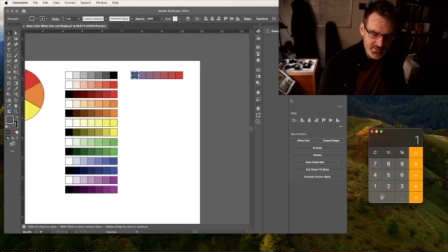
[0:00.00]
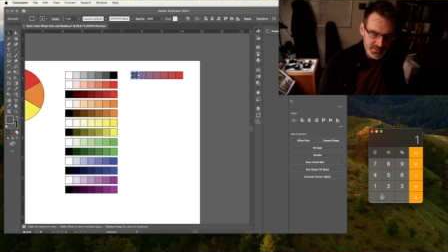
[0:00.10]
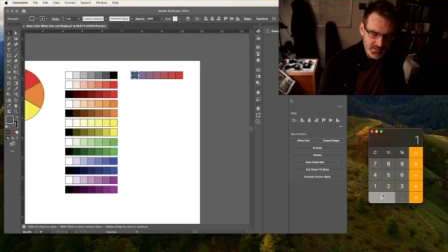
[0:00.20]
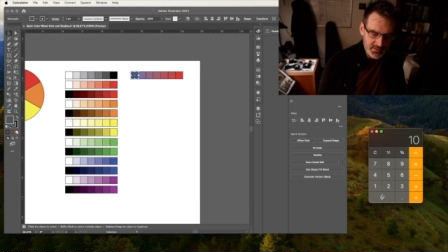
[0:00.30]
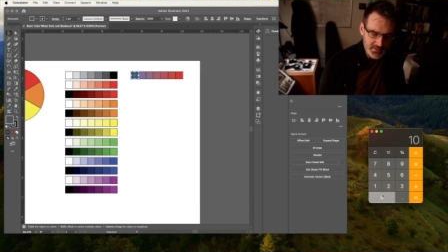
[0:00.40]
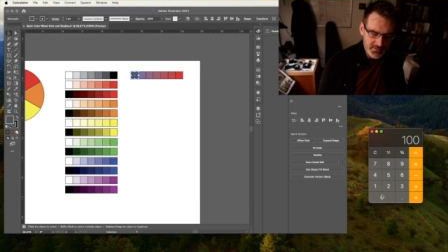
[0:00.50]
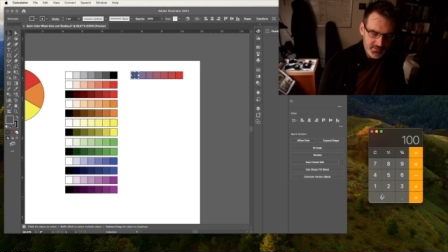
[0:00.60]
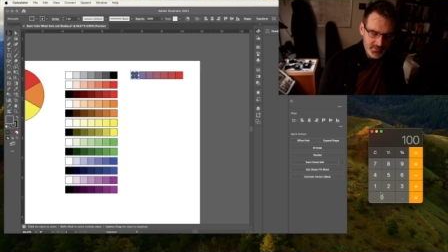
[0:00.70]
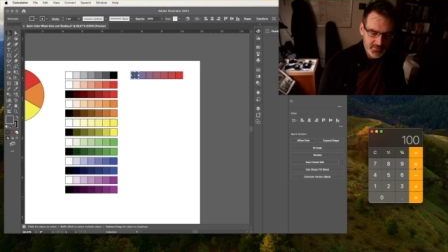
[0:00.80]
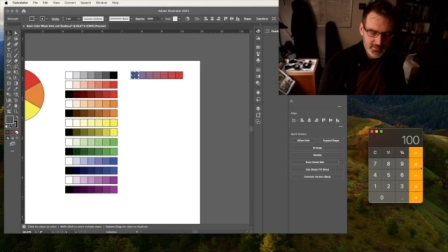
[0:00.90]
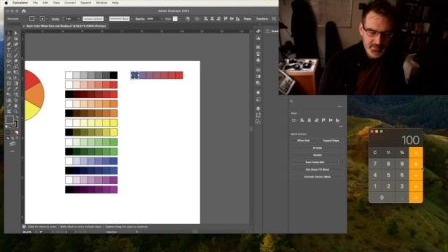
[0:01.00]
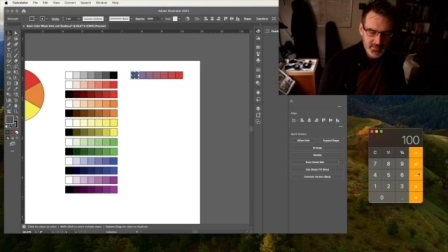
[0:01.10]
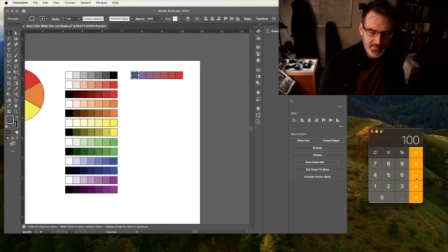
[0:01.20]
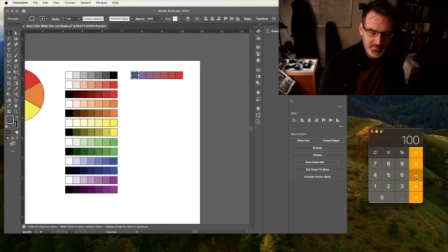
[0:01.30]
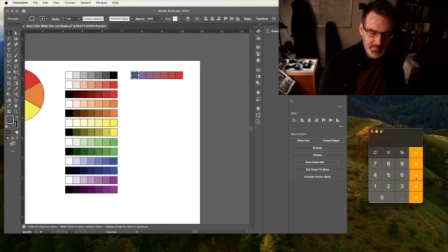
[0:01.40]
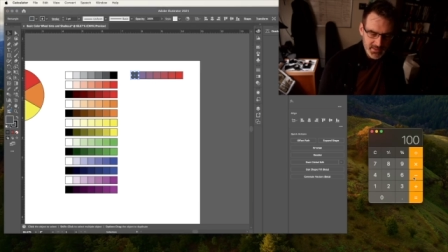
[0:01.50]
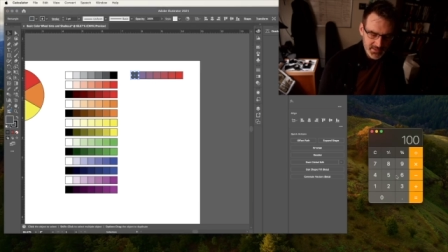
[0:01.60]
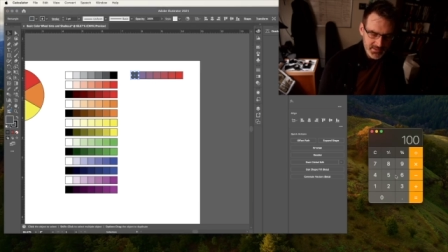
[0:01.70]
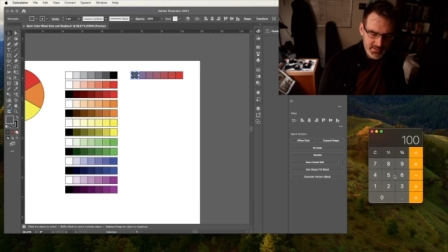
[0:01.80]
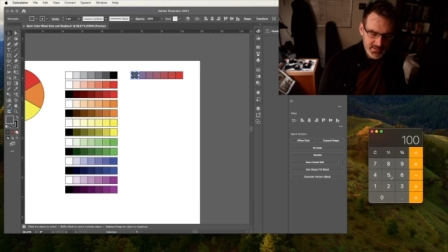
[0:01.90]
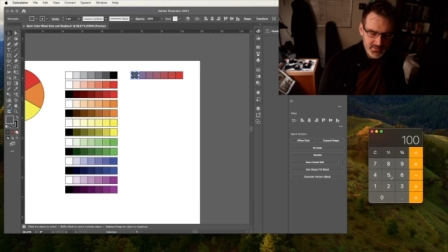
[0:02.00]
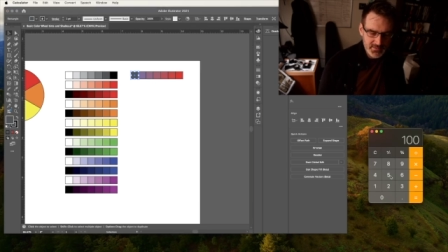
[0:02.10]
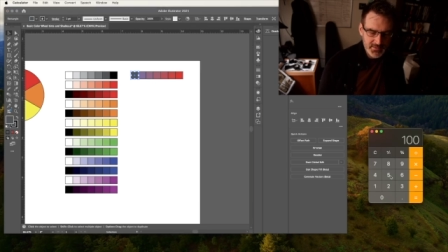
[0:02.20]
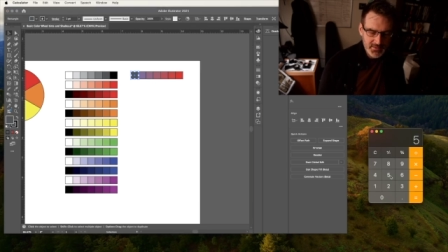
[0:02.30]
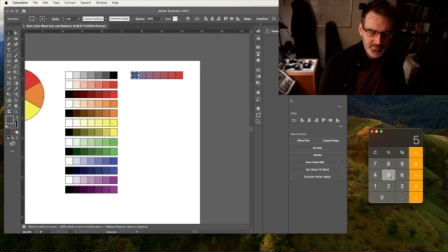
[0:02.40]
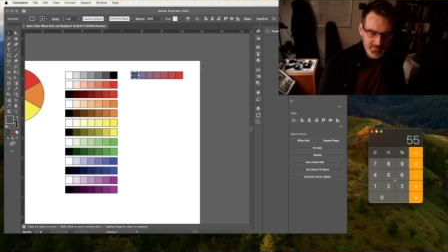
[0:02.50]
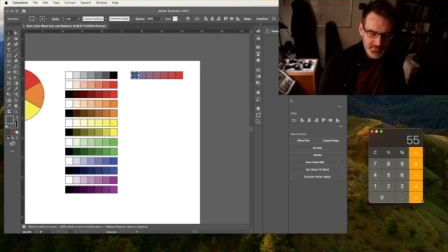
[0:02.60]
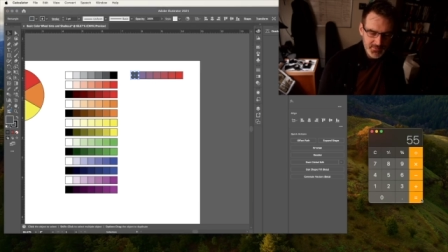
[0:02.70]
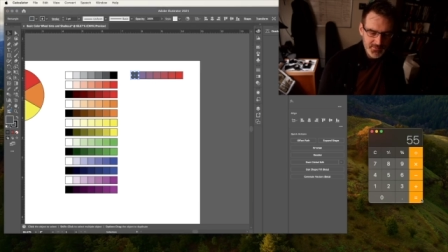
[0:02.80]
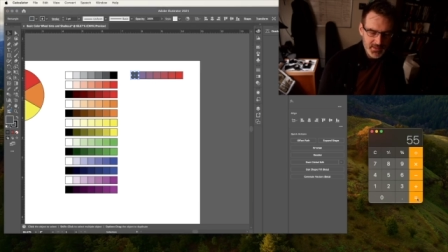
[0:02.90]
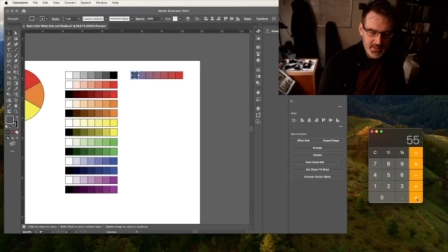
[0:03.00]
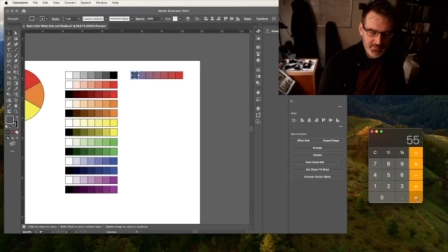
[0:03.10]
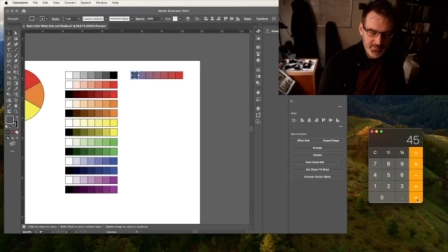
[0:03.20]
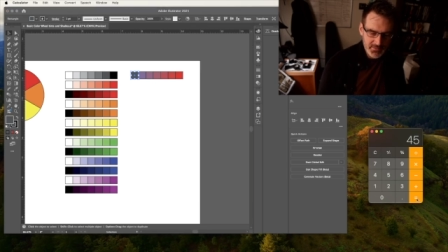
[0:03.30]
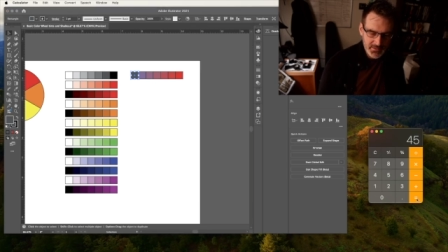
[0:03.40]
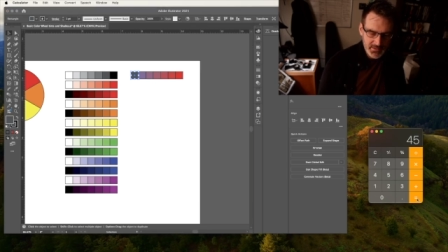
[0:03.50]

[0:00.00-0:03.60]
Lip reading: I'm going to say 100 minus 55